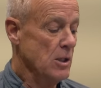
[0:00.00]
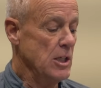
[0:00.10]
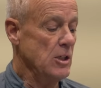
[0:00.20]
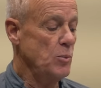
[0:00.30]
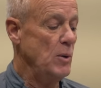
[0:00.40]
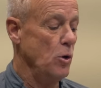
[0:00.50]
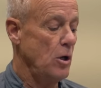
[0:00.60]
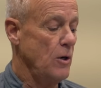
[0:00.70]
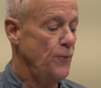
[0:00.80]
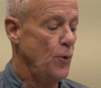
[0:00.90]
Things we were
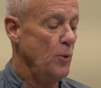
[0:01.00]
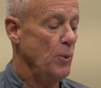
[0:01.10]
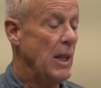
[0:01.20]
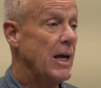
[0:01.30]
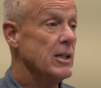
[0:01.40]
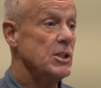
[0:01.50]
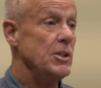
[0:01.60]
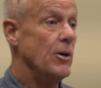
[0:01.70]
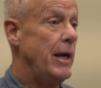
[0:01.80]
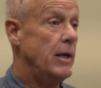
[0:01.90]
looking for, we really gotta see
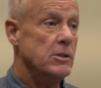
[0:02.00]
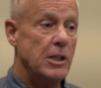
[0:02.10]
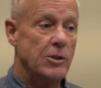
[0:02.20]
their hands.